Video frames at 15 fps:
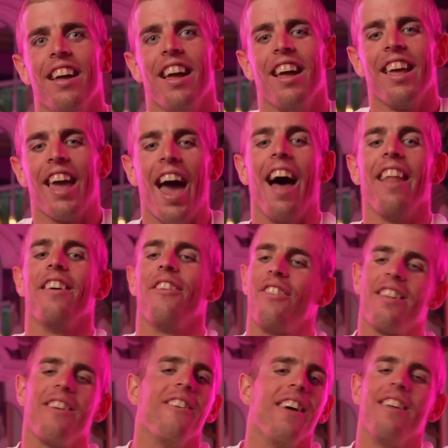Yeah,
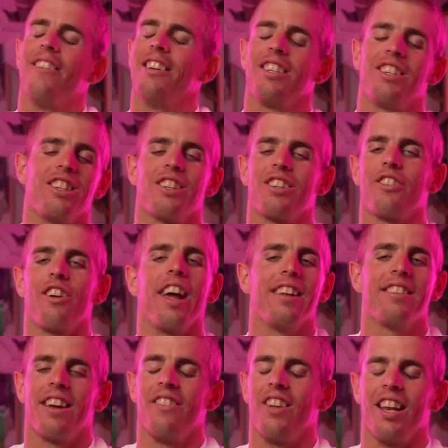the win was just
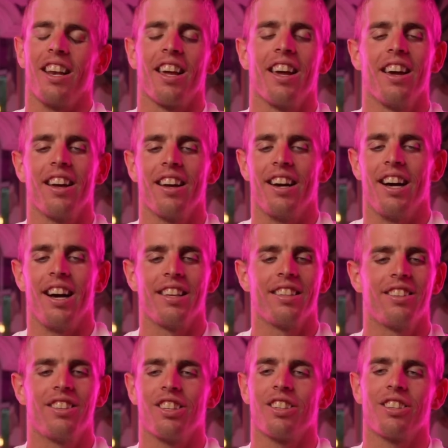great. I mean,
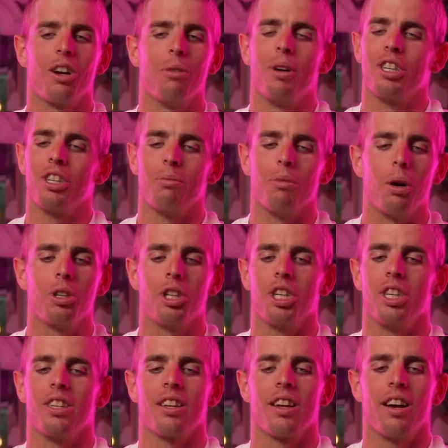it's just so much
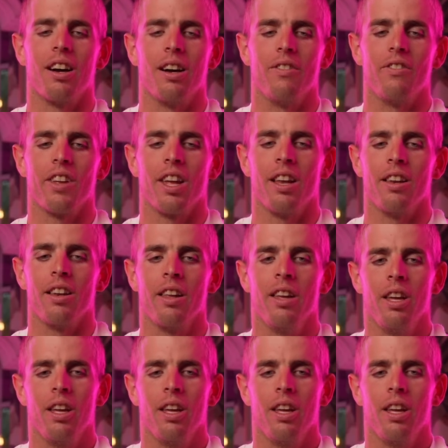emotion, and